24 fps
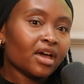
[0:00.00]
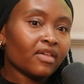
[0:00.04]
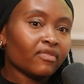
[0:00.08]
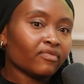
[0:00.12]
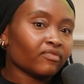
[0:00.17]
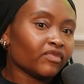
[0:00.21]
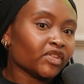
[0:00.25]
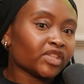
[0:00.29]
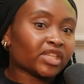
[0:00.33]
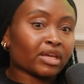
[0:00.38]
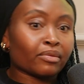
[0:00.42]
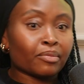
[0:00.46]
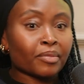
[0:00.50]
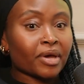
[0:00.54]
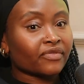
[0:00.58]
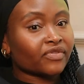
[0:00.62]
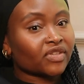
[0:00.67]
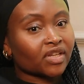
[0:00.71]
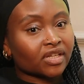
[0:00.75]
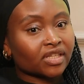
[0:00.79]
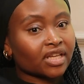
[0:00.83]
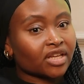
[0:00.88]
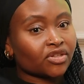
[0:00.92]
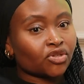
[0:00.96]
the same amount of
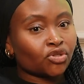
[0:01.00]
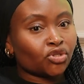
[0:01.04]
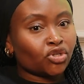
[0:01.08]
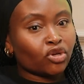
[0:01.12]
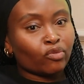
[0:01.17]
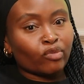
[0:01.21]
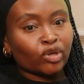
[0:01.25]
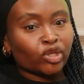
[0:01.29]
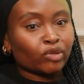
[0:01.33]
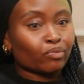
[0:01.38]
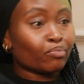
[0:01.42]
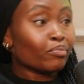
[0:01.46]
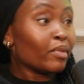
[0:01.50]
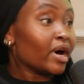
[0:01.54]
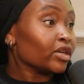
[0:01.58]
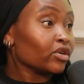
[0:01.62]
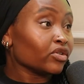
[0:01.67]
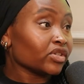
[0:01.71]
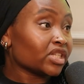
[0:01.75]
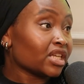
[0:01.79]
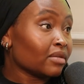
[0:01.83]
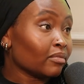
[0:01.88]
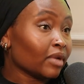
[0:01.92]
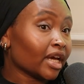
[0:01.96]
success as you, which might not
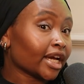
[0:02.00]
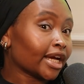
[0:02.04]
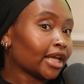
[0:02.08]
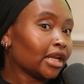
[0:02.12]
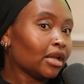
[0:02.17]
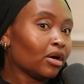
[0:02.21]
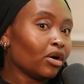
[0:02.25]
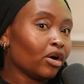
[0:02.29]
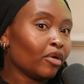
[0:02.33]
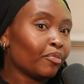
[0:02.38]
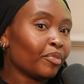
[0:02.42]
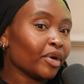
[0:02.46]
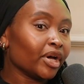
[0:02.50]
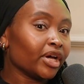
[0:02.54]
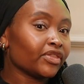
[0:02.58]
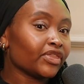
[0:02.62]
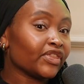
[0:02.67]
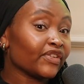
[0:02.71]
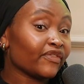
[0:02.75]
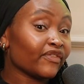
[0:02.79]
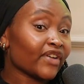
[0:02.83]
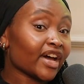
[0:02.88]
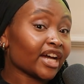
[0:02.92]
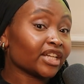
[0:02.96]
seem like a lot. But
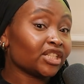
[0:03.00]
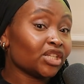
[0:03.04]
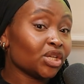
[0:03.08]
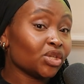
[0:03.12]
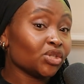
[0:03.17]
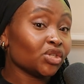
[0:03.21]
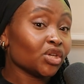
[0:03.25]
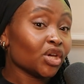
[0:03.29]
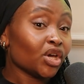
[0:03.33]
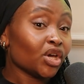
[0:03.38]
the fact is,